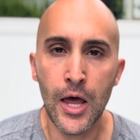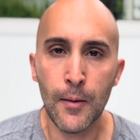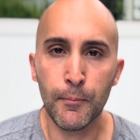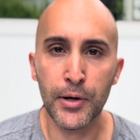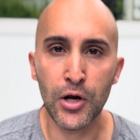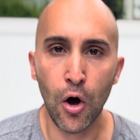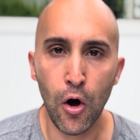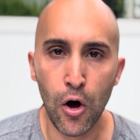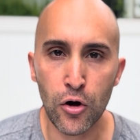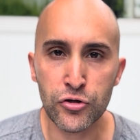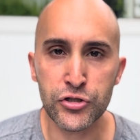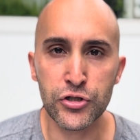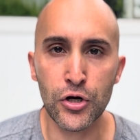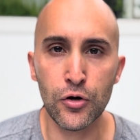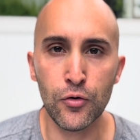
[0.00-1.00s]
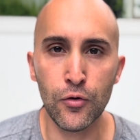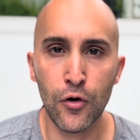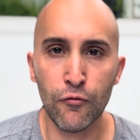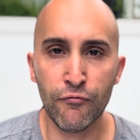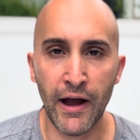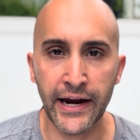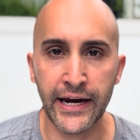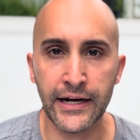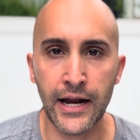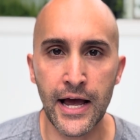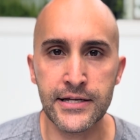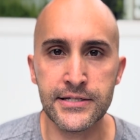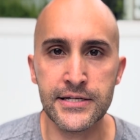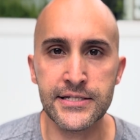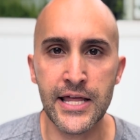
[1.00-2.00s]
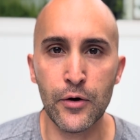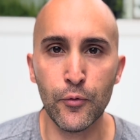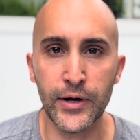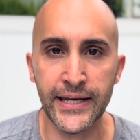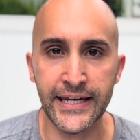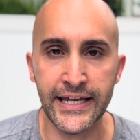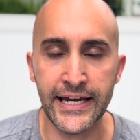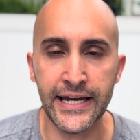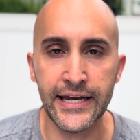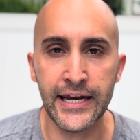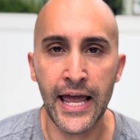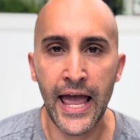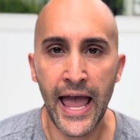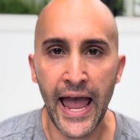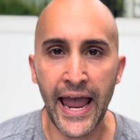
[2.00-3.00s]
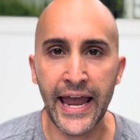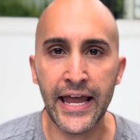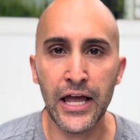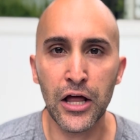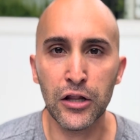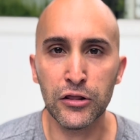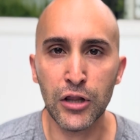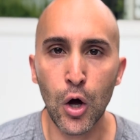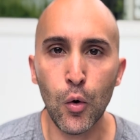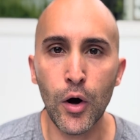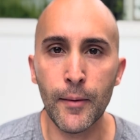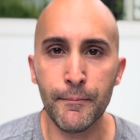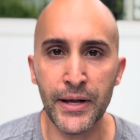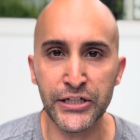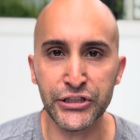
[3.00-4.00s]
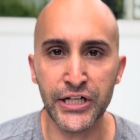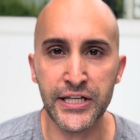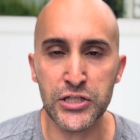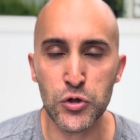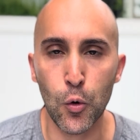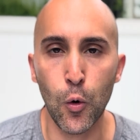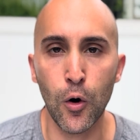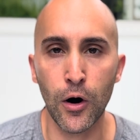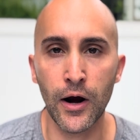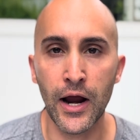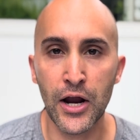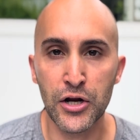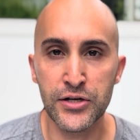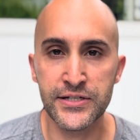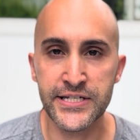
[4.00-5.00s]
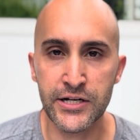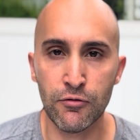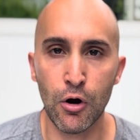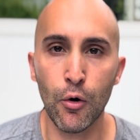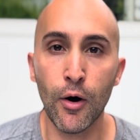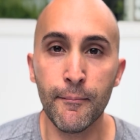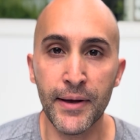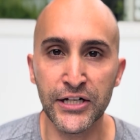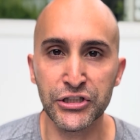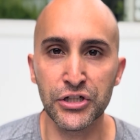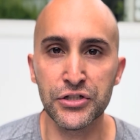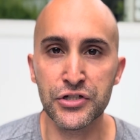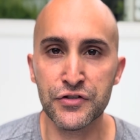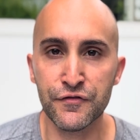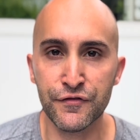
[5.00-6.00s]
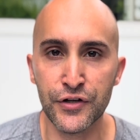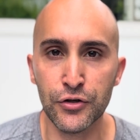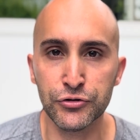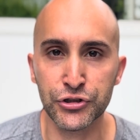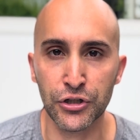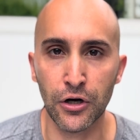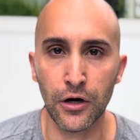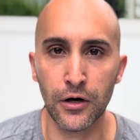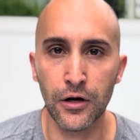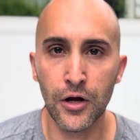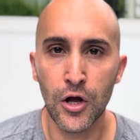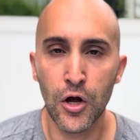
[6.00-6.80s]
but also recognizes that we need a low emissions or zero emissions future,